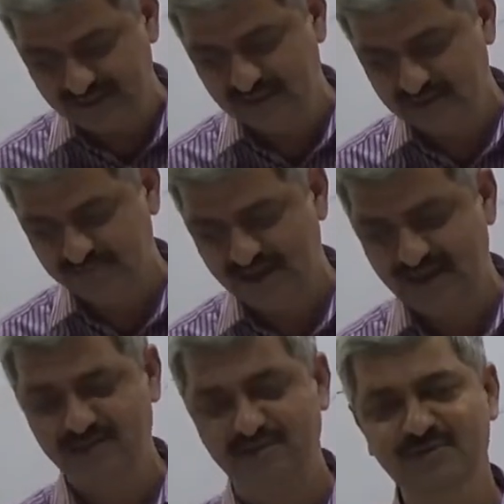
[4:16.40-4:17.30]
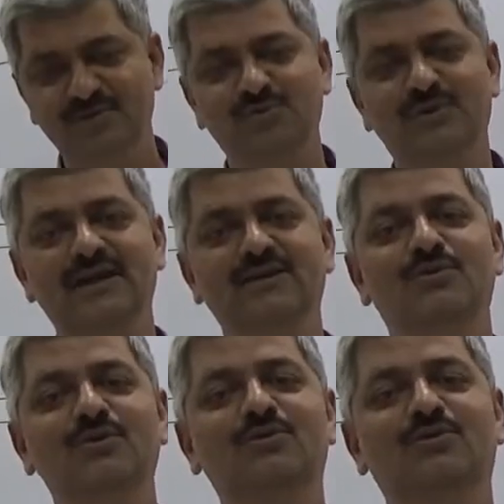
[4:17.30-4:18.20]
10 years back, to get a
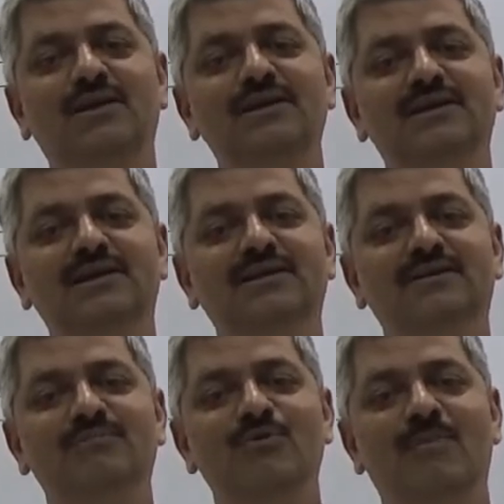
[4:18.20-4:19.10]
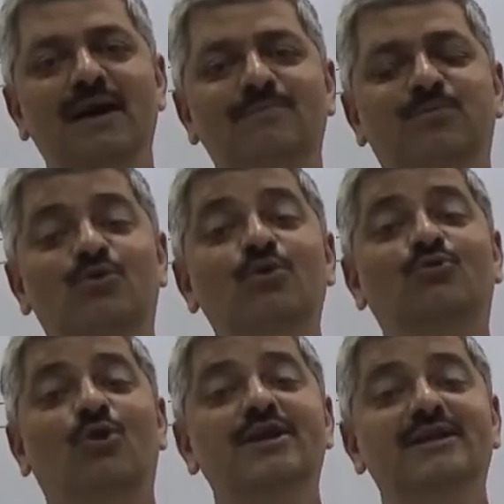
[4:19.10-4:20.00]
good
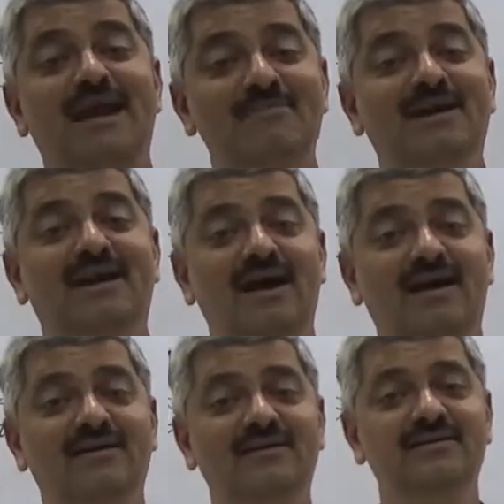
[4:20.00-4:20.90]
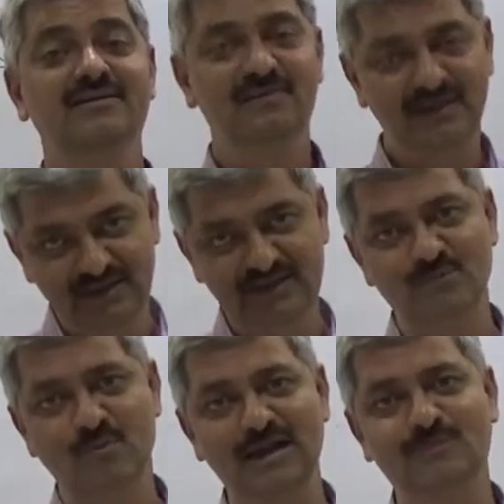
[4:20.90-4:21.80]
quality camera in the
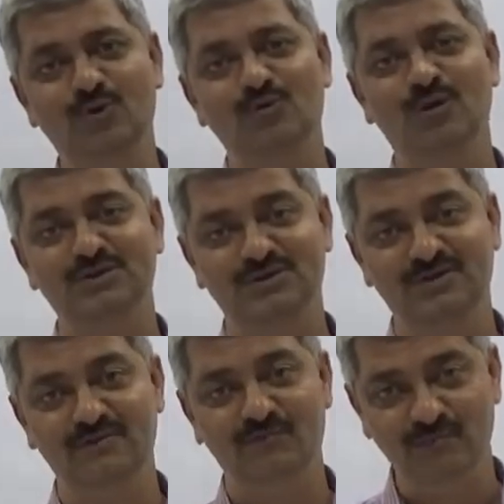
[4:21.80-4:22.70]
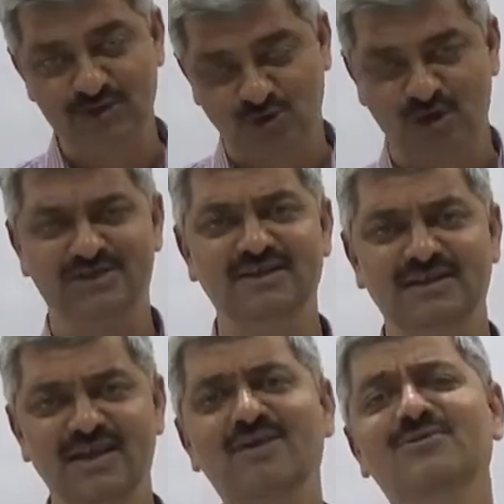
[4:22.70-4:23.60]
mobile phone was much
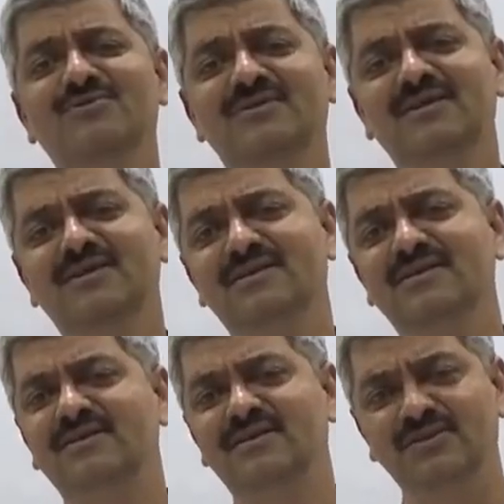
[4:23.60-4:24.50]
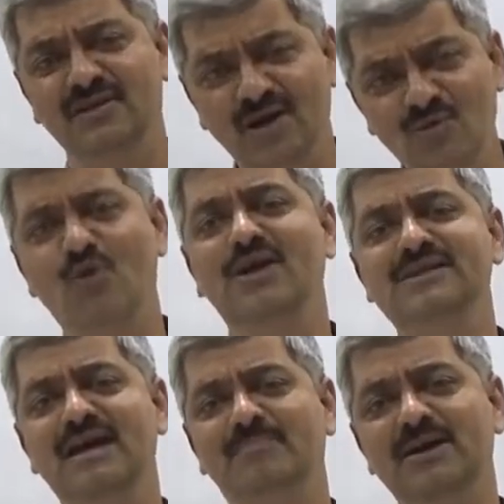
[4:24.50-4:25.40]
costlier. Now what has
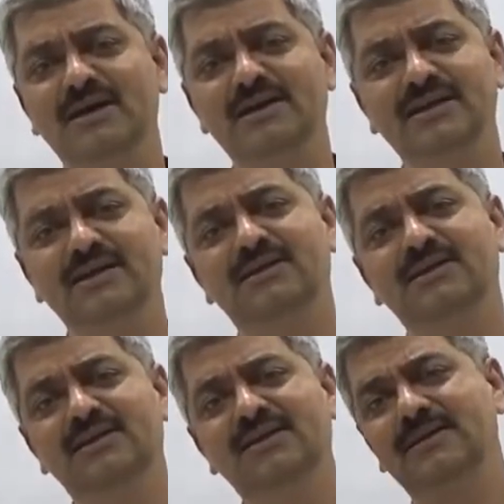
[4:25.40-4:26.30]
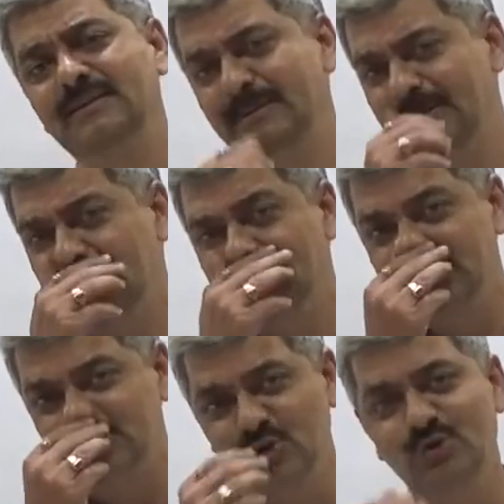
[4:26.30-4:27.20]
happened, that the
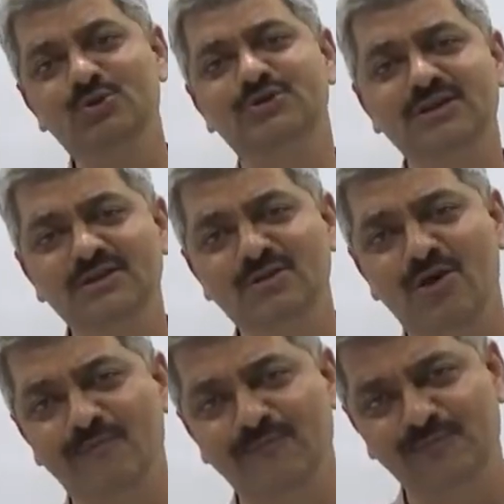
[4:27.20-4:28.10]
resolution of